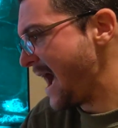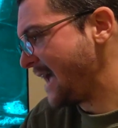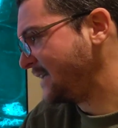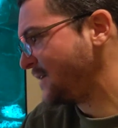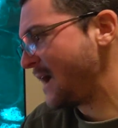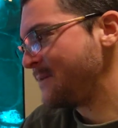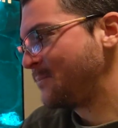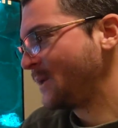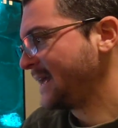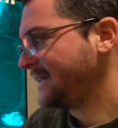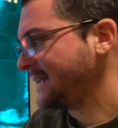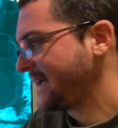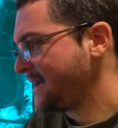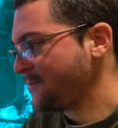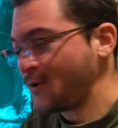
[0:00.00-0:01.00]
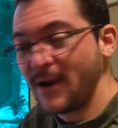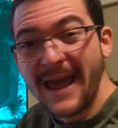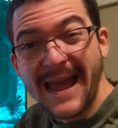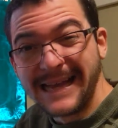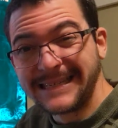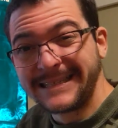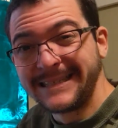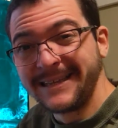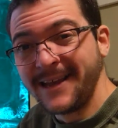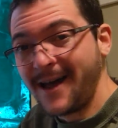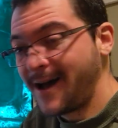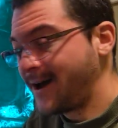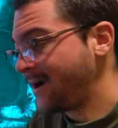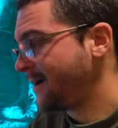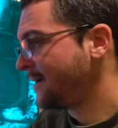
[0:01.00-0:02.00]
I, I play the game on
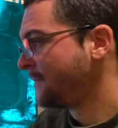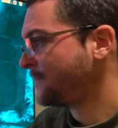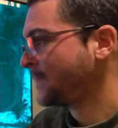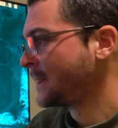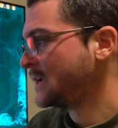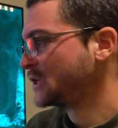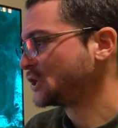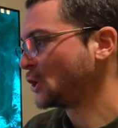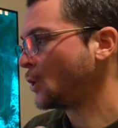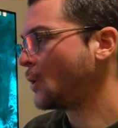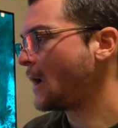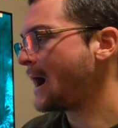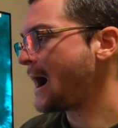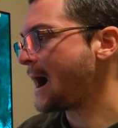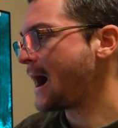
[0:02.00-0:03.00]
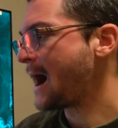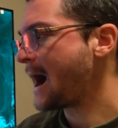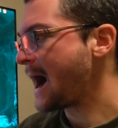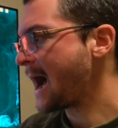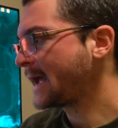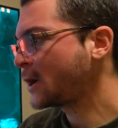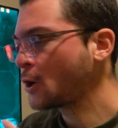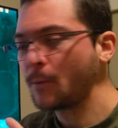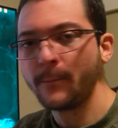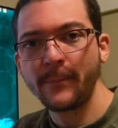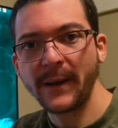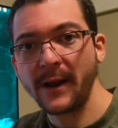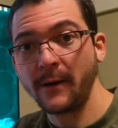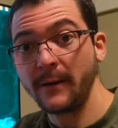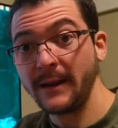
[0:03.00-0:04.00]
SDR, so I
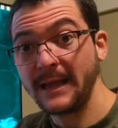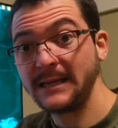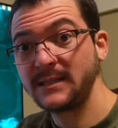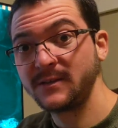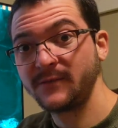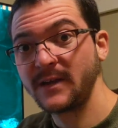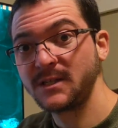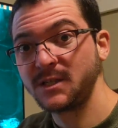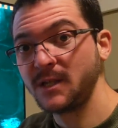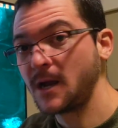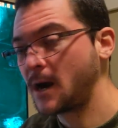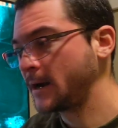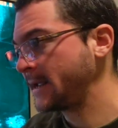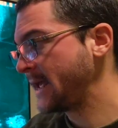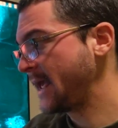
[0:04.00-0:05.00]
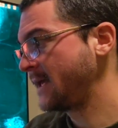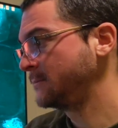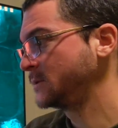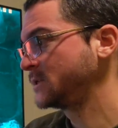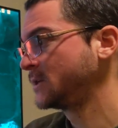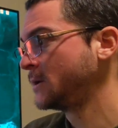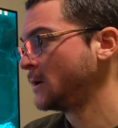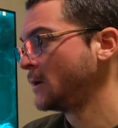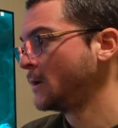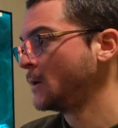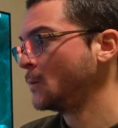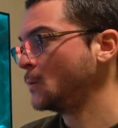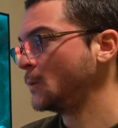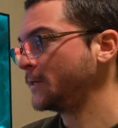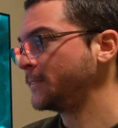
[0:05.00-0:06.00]
compare native HDR games
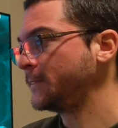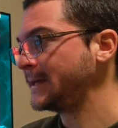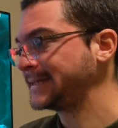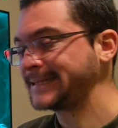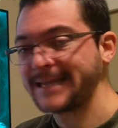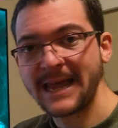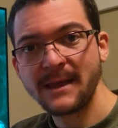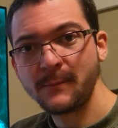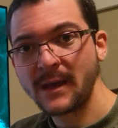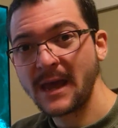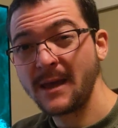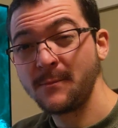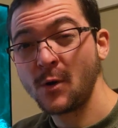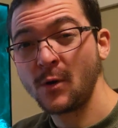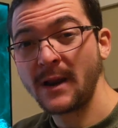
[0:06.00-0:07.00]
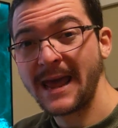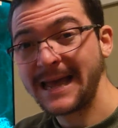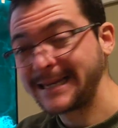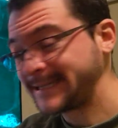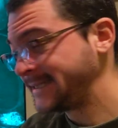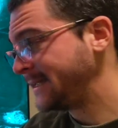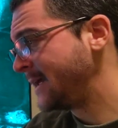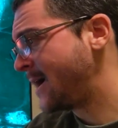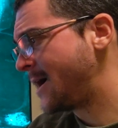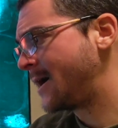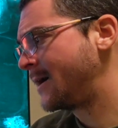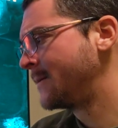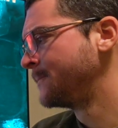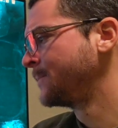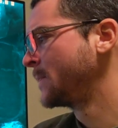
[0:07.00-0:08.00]
with the same game on
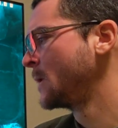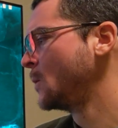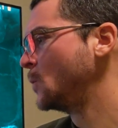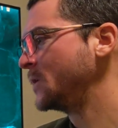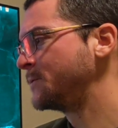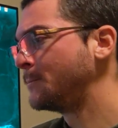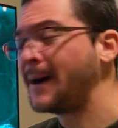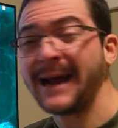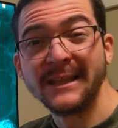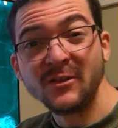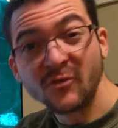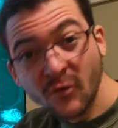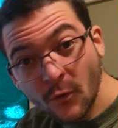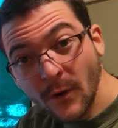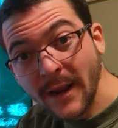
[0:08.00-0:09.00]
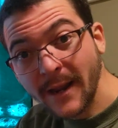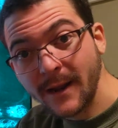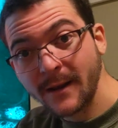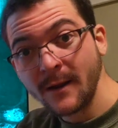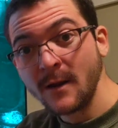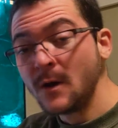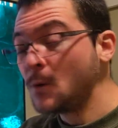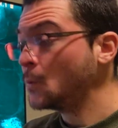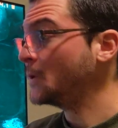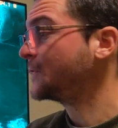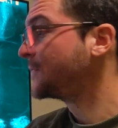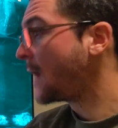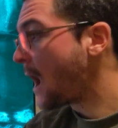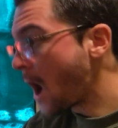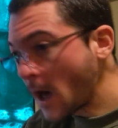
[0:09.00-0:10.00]
SDR, with my trick,
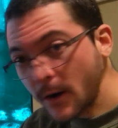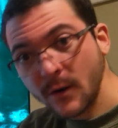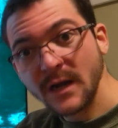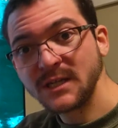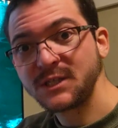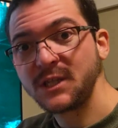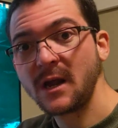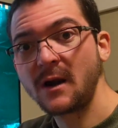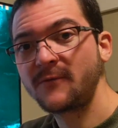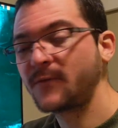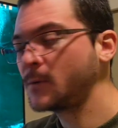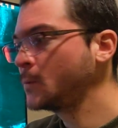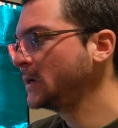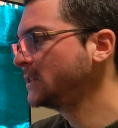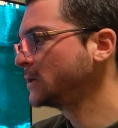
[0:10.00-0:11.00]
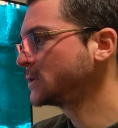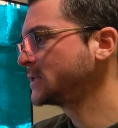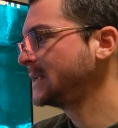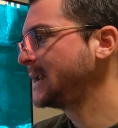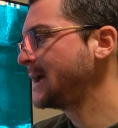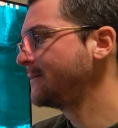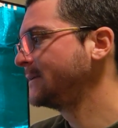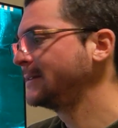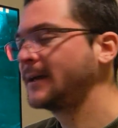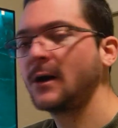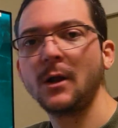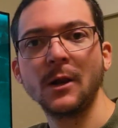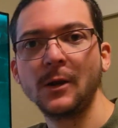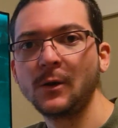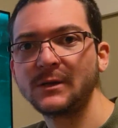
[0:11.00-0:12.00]
with auto HDR from Windows 11, they
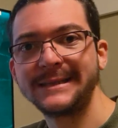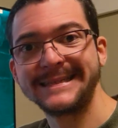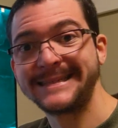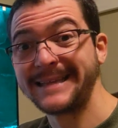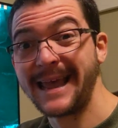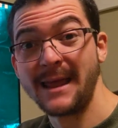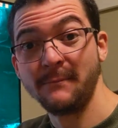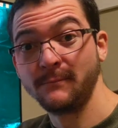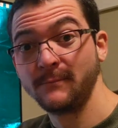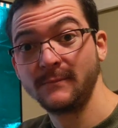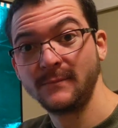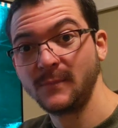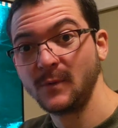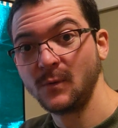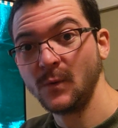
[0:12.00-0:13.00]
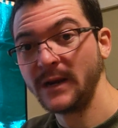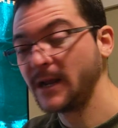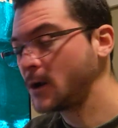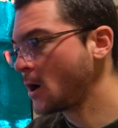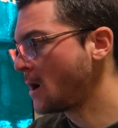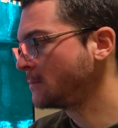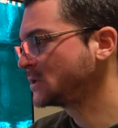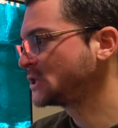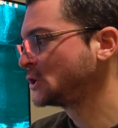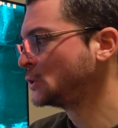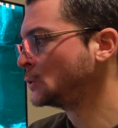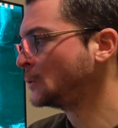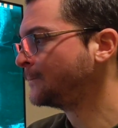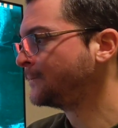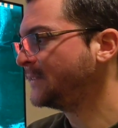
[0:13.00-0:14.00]
all look the same. When it comes
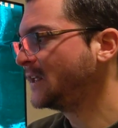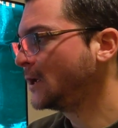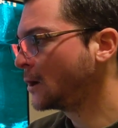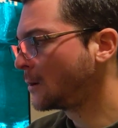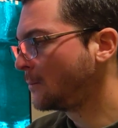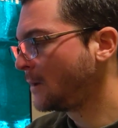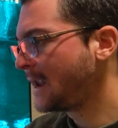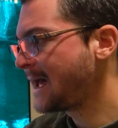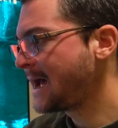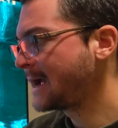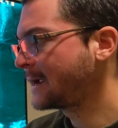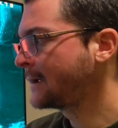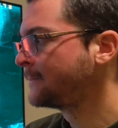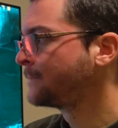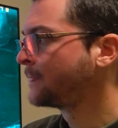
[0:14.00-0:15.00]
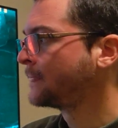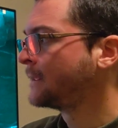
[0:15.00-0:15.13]
to near black